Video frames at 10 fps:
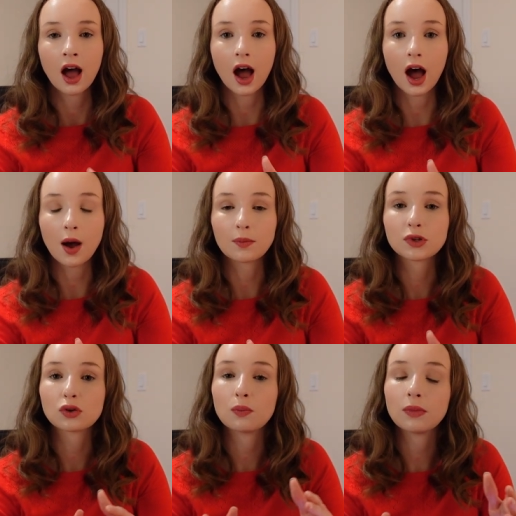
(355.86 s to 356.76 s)
Um,
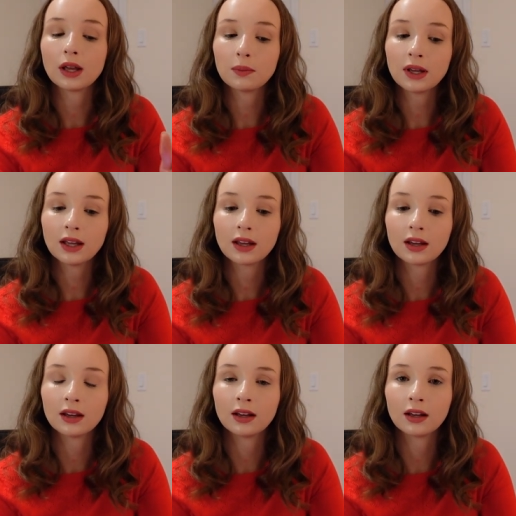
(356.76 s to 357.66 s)
so maybe
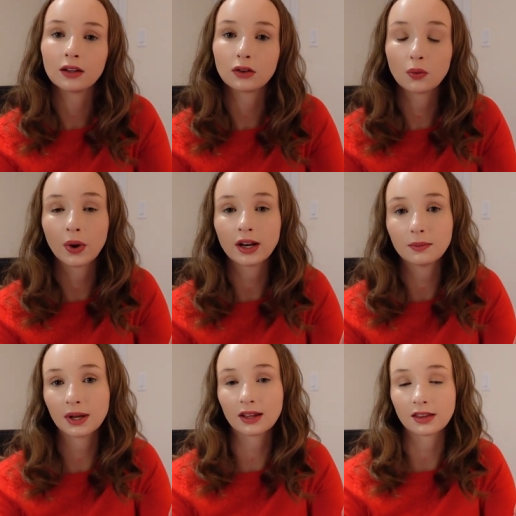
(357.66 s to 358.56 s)
the way
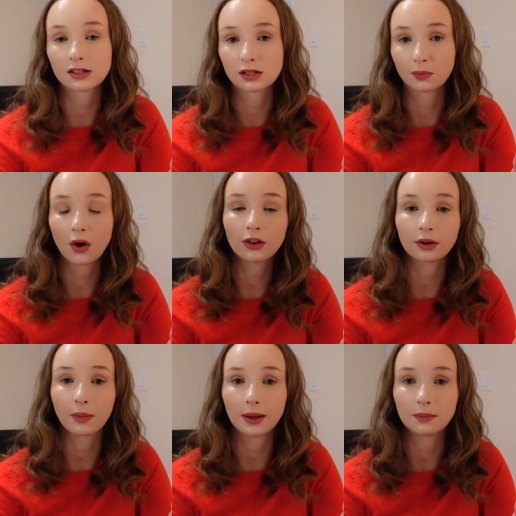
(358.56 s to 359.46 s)
to make this
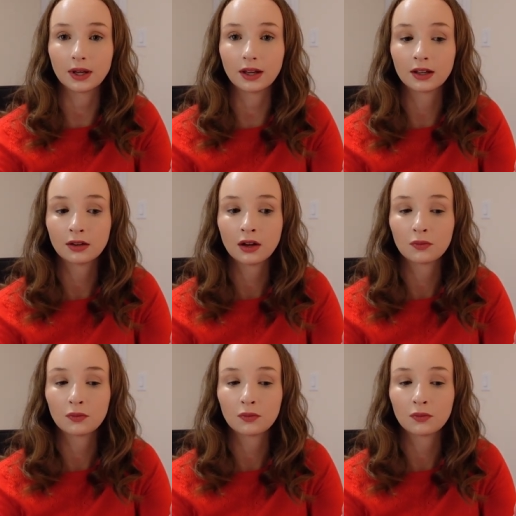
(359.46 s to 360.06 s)
smaller might be,